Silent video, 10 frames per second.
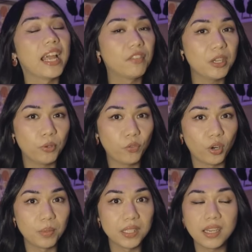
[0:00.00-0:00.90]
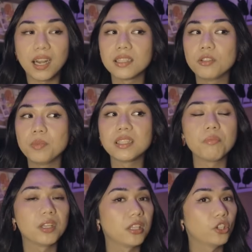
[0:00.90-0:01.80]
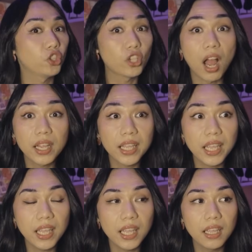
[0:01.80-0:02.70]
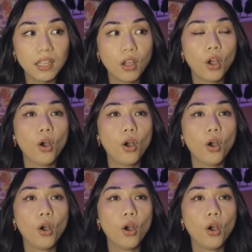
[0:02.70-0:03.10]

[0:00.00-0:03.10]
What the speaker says: every performance there has to be something that's shocking